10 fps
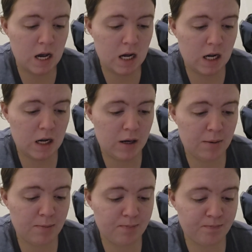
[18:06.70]

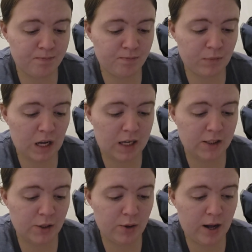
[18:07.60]
I
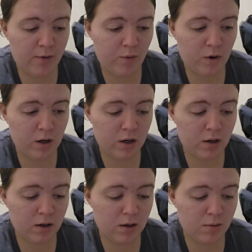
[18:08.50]
do have
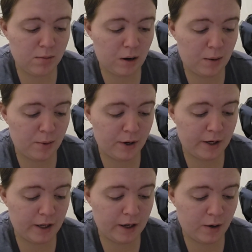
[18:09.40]
one bobber in
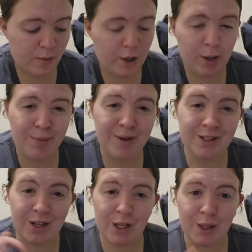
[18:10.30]
here where you can put the
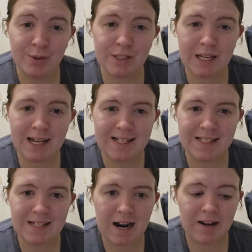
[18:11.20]
glow stick
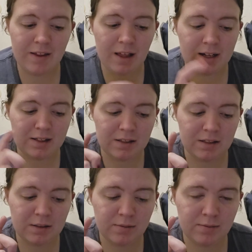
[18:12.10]
inside of like
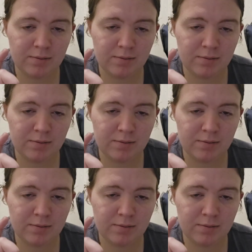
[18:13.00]
the